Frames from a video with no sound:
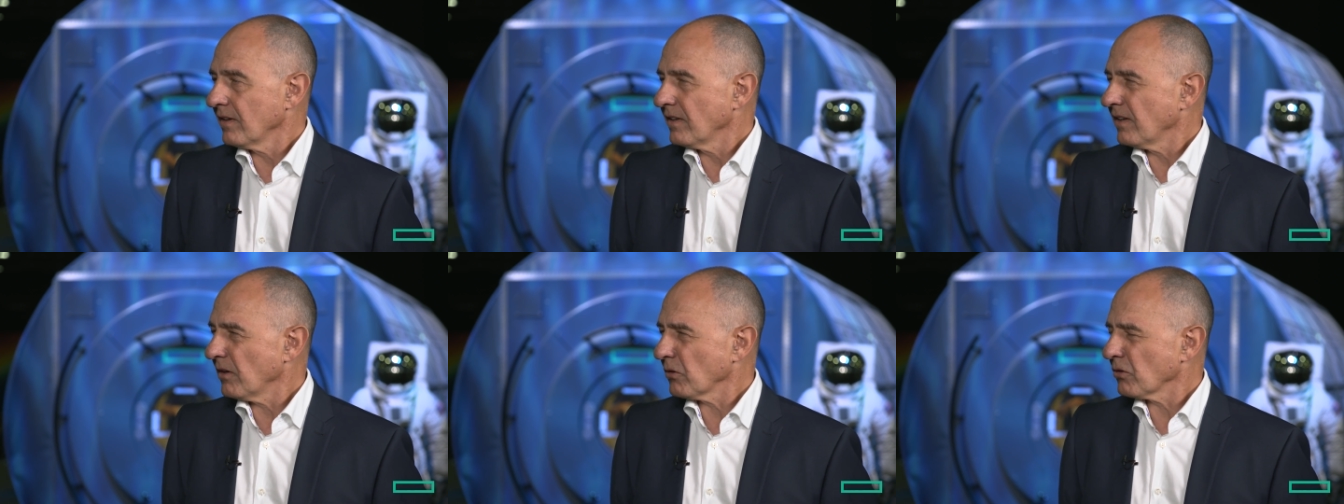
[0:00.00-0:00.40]

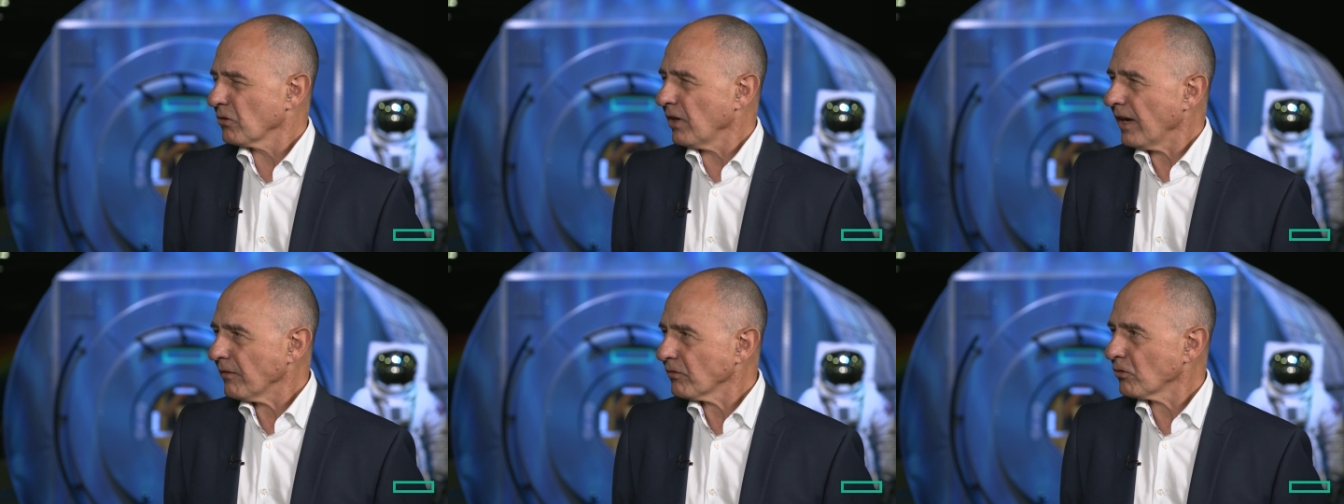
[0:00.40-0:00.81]
Now, you
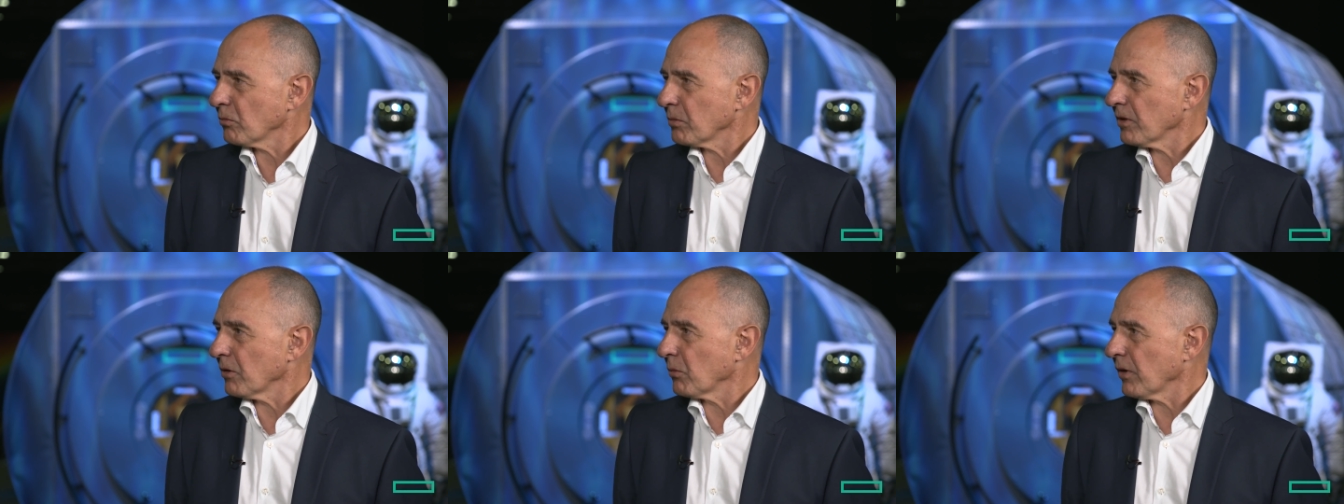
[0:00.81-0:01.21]
have to
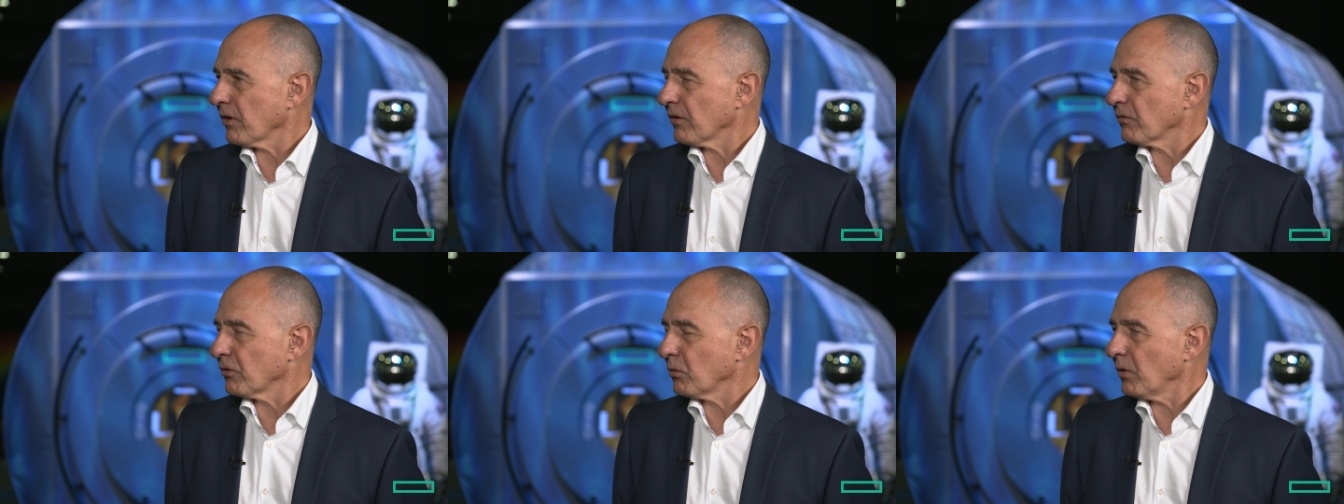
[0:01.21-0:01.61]
be aware,
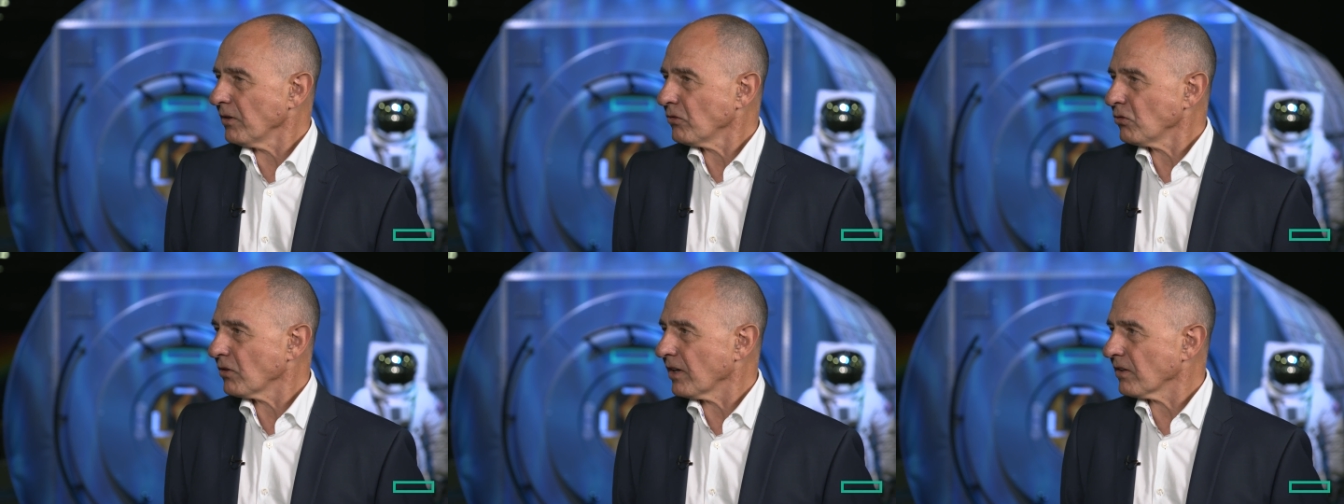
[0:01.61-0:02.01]
if you
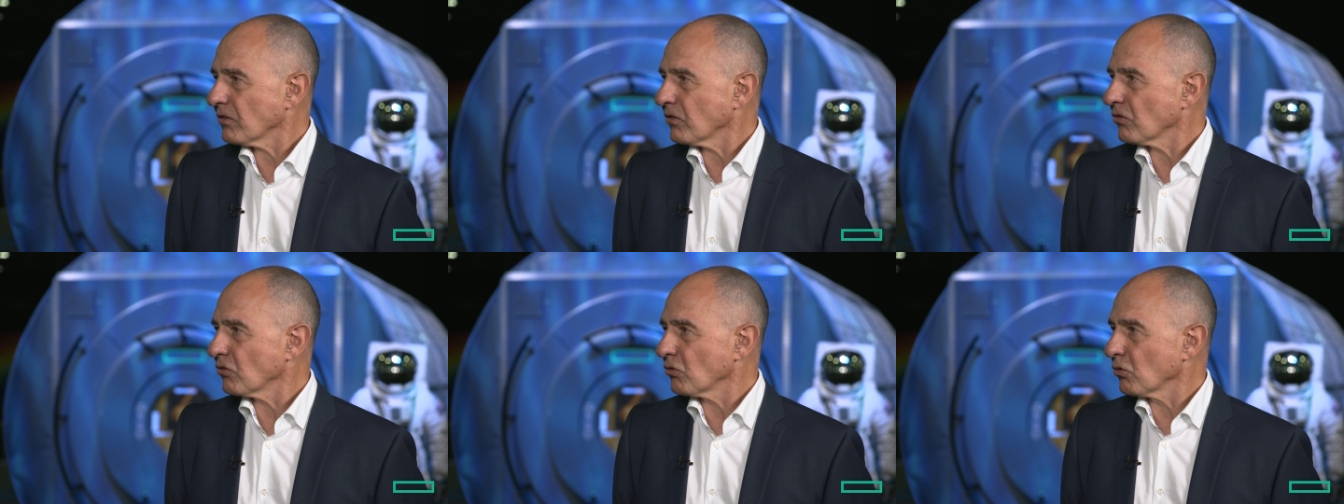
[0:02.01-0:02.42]
want to get
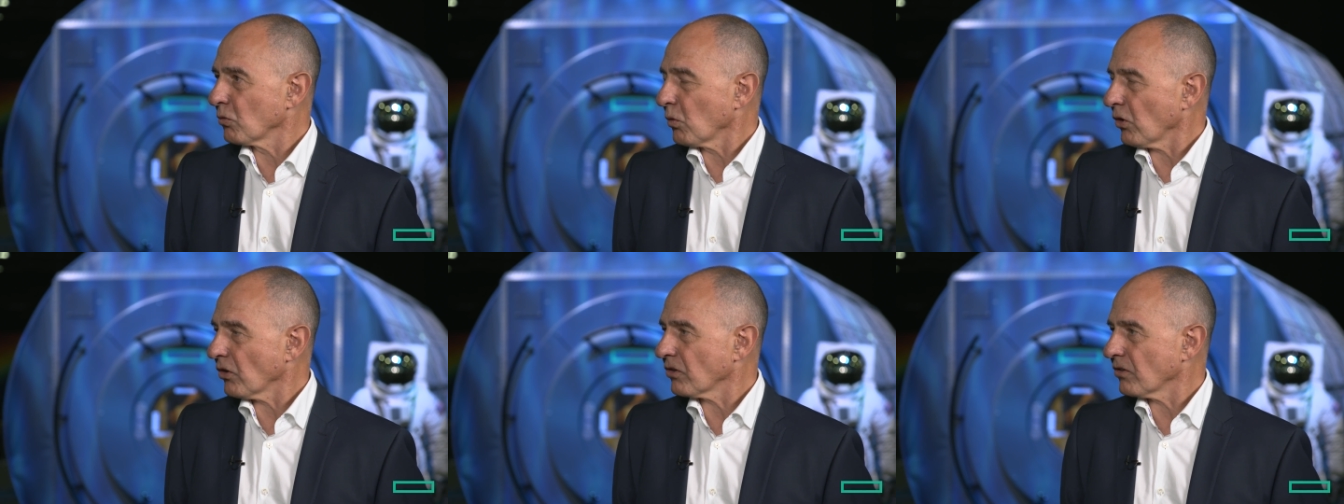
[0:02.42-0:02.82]
this to
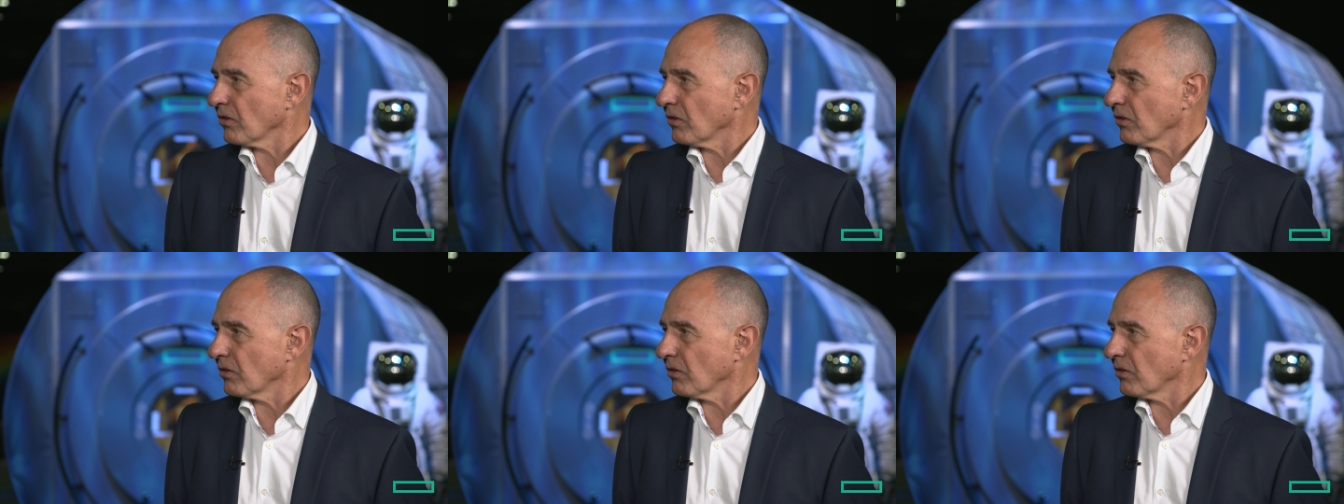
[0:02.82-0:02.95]
work,